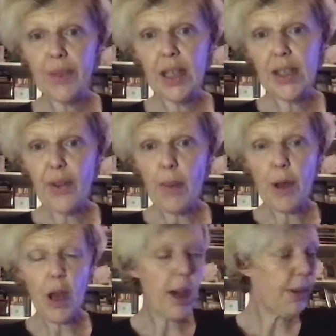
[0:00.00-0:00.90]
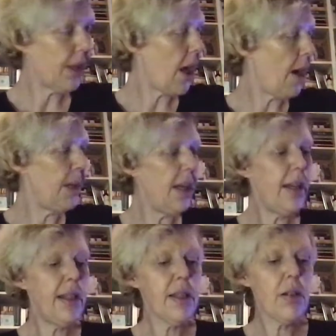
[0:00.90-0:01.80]
It's from a Hobby Lobby.
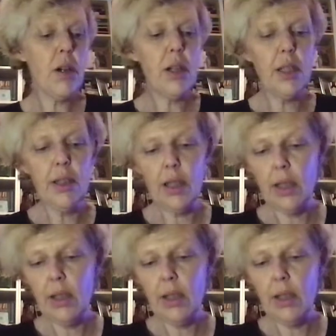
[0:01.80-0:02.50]
It's called